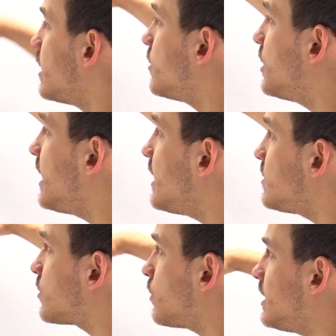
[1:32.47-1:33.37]

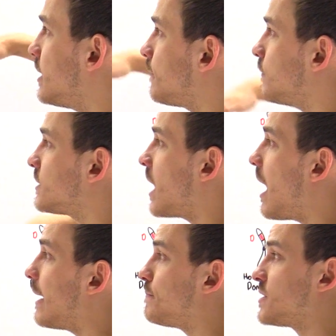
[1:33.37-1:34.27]
These three different
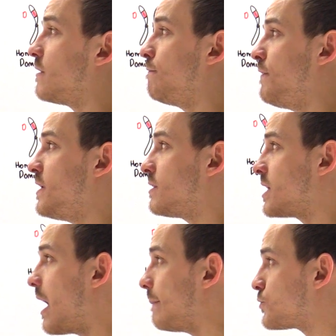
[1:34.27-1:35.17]
types of
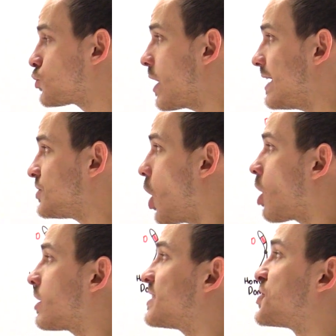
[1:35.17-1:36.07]
phenotype traits
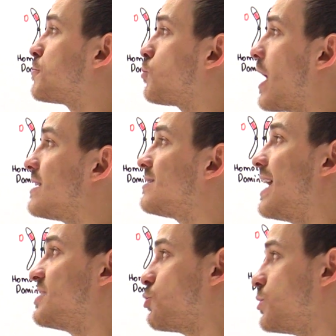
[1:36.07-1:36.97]
are expressed as a